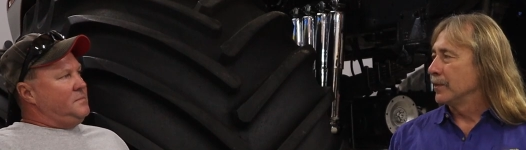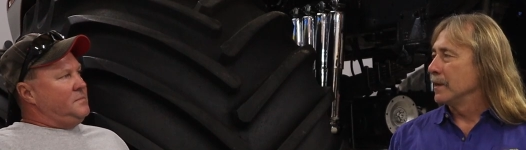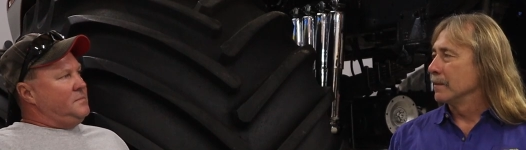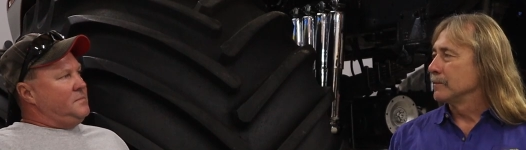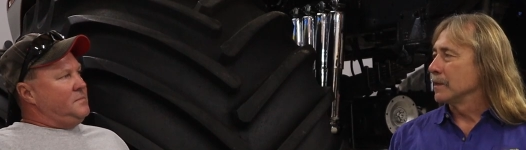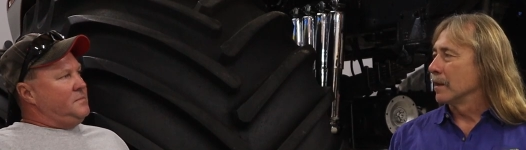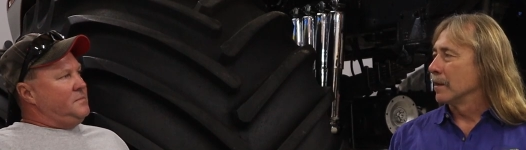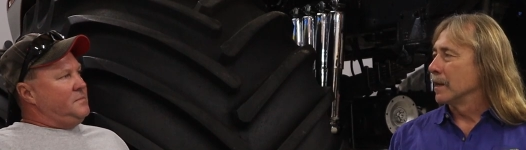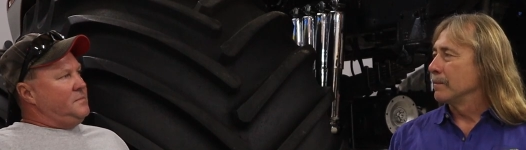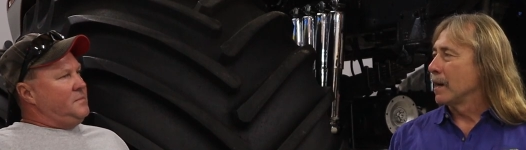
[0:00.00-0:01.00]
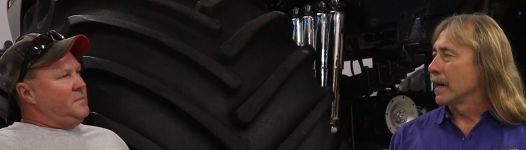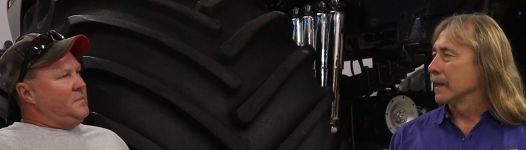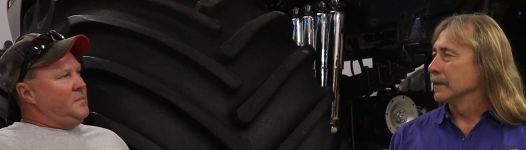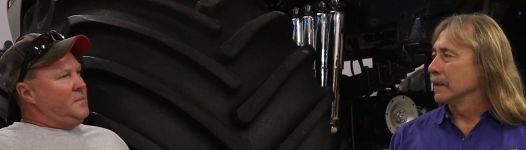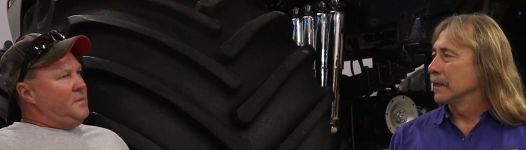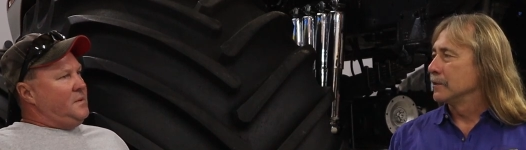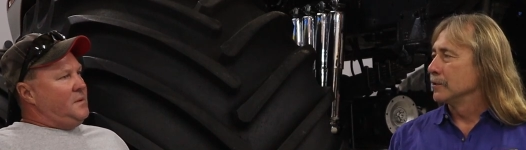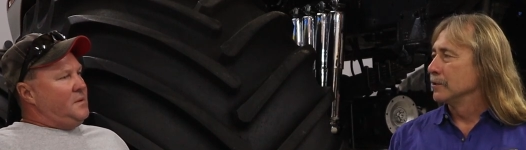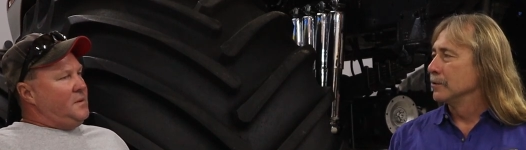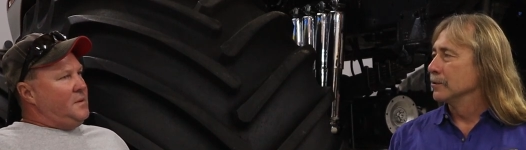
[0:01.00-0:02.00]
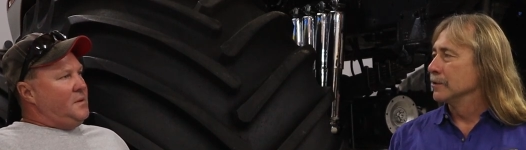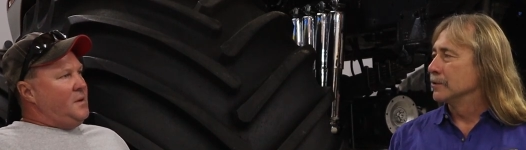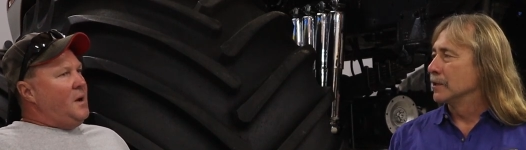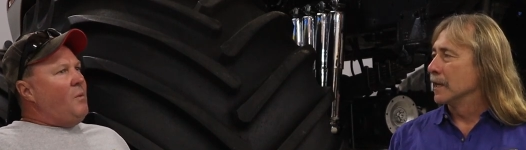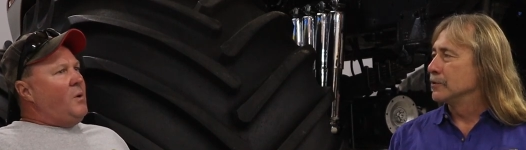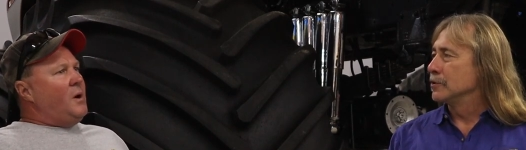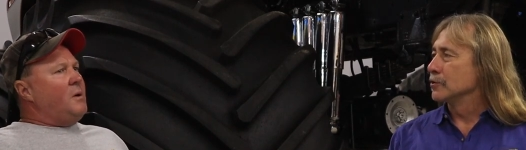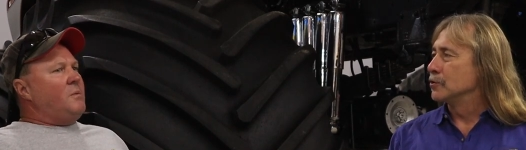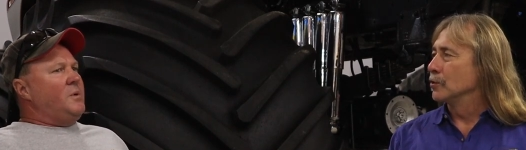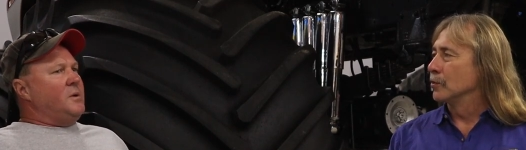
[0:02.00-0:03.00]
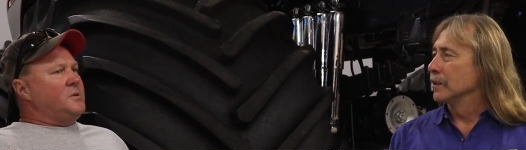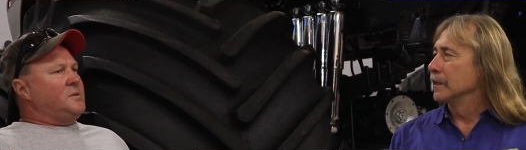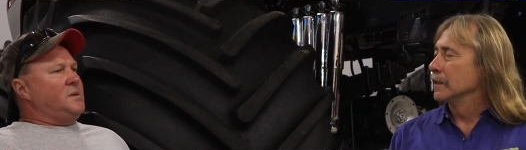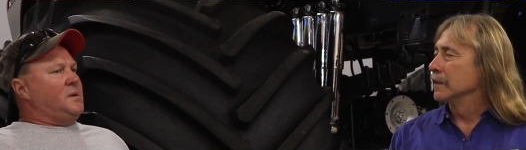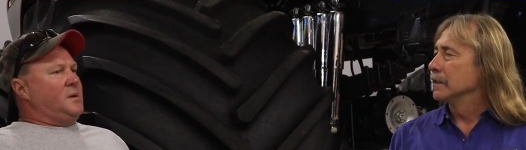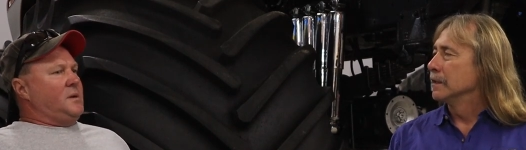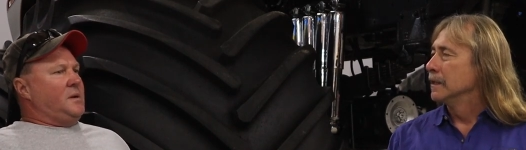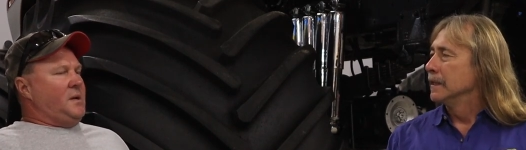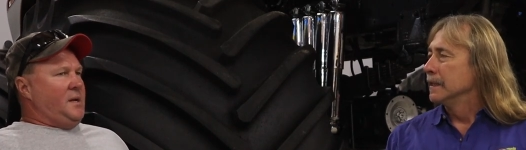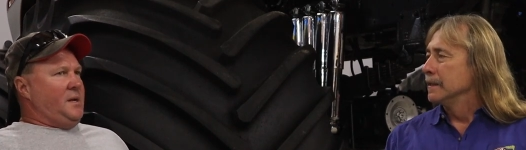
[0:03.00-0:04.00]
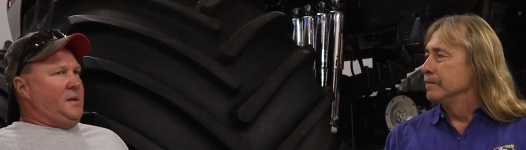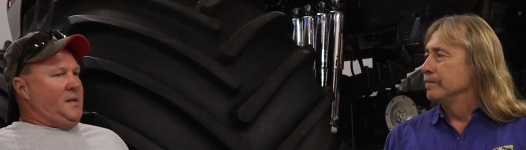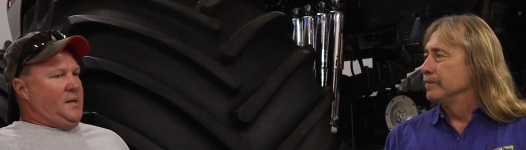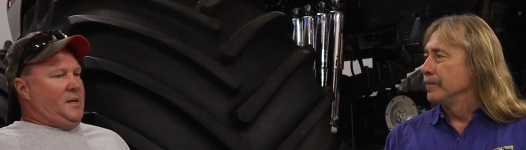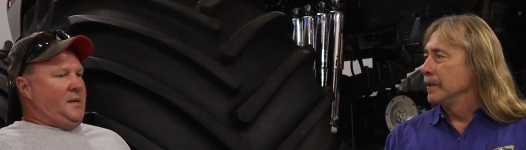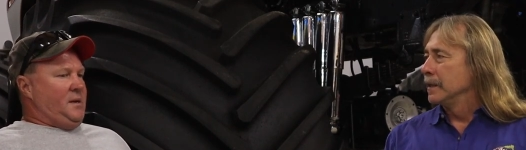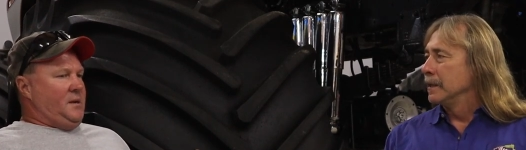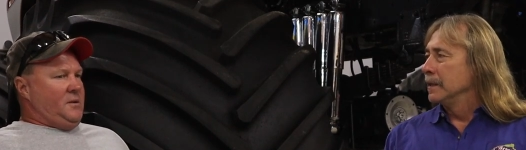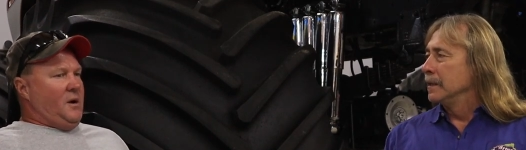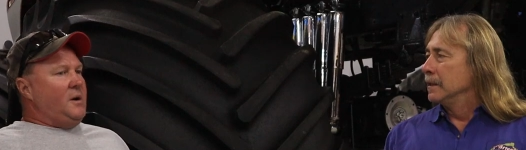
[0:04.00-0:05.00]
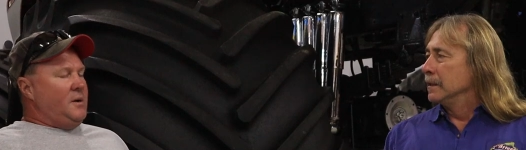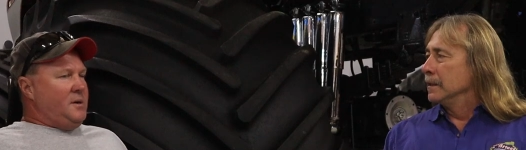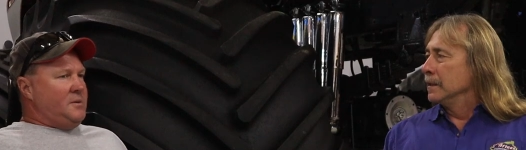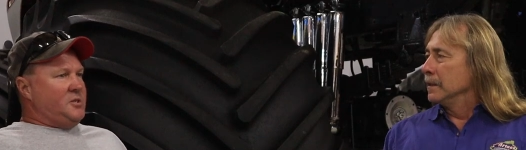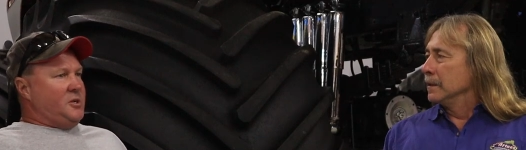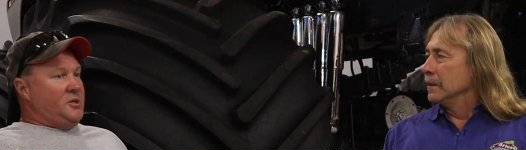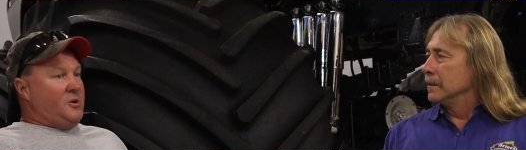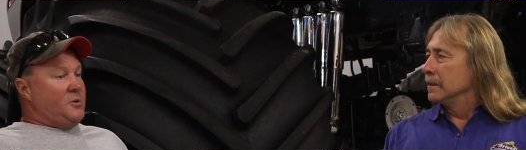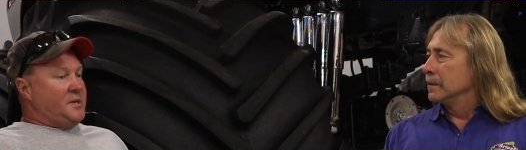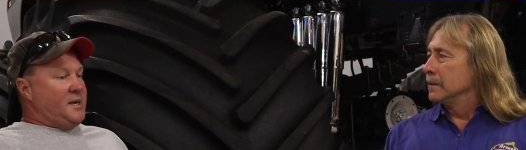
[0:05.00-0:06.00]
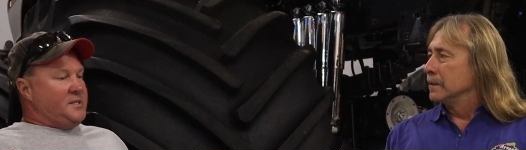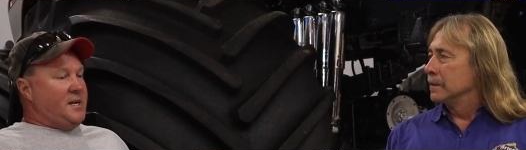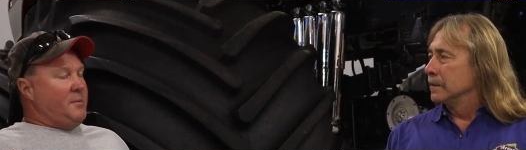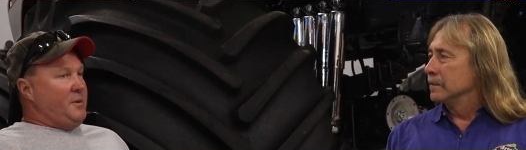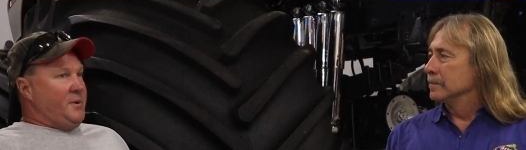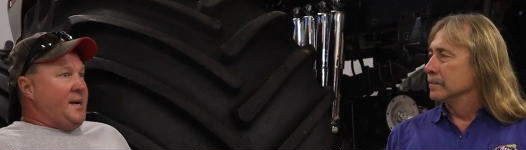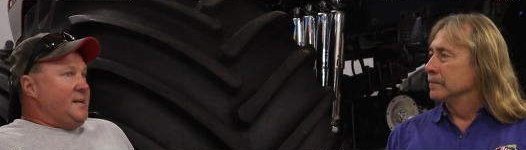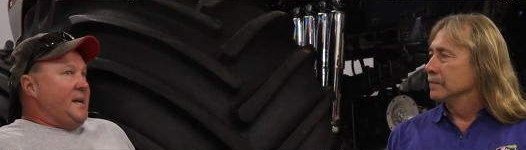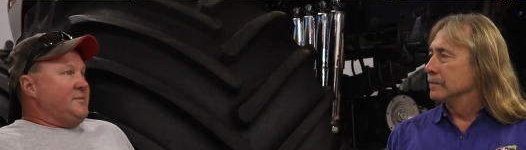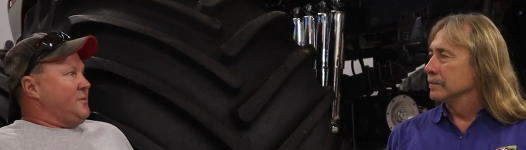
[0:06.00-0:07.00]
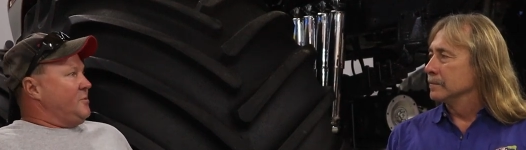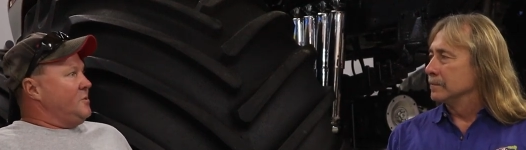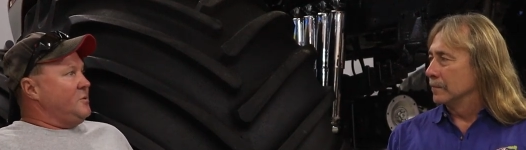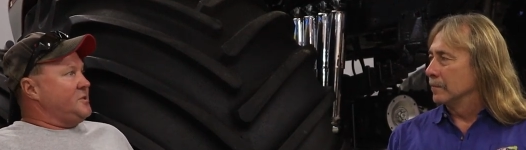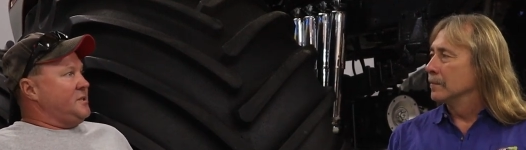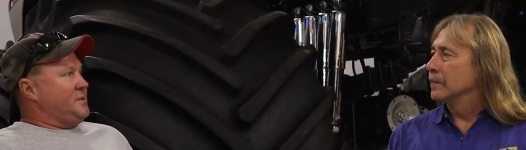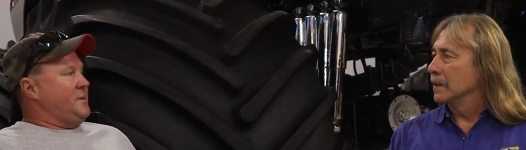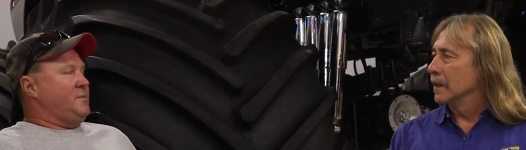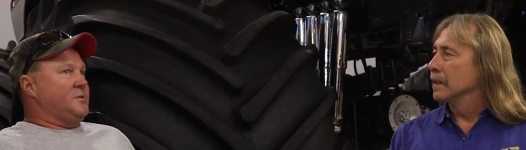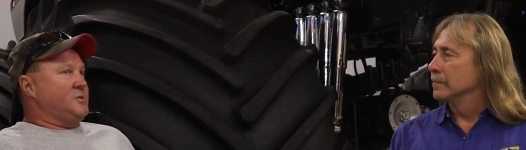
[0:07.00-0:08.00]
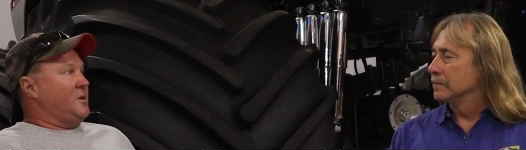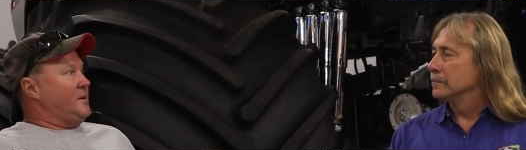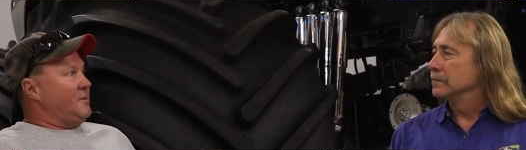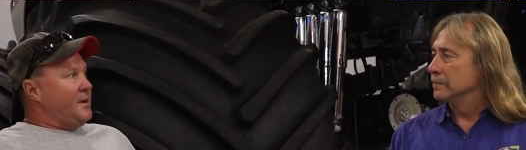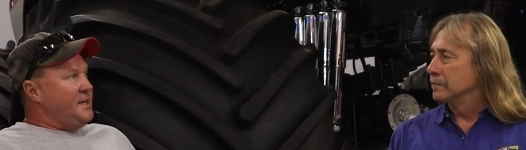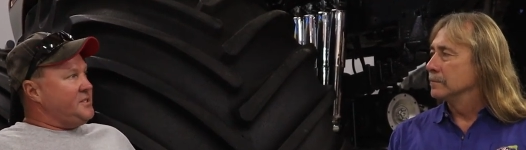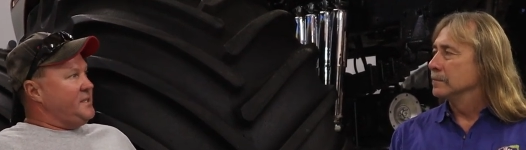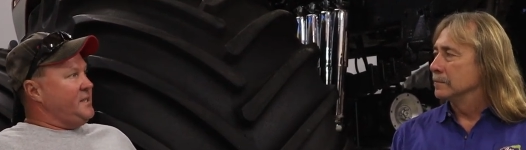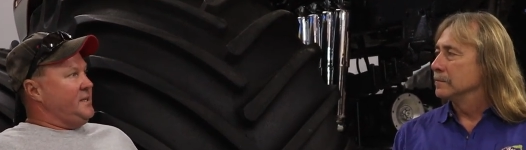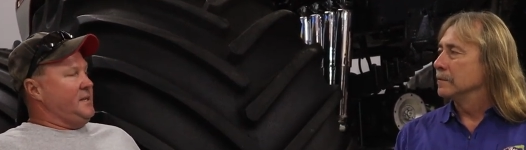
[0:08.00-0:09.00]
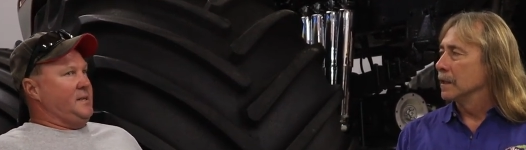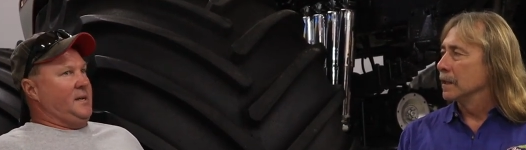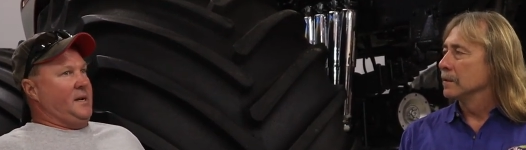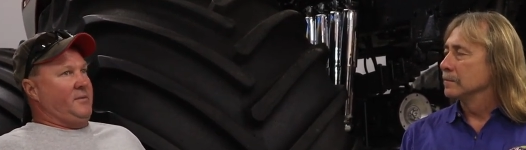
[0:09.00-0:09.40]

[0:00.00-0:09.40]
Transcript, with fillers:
Speaker 1: with the MTRA back in the day too, or you guys well, just joined? Or?
Speaker 2: It no, it was a good organization. I mean, we had to have some rules because I mean yeah. we were starting to racing and yeah.